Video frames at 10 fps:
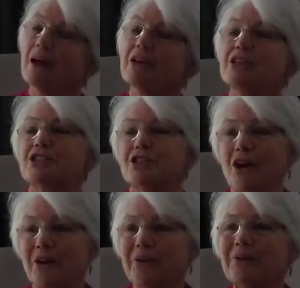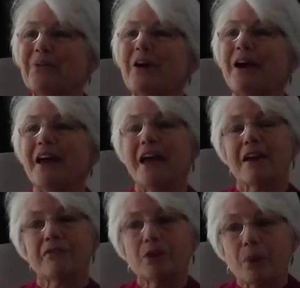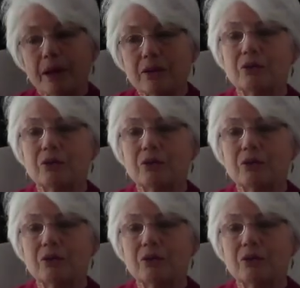So everywhere you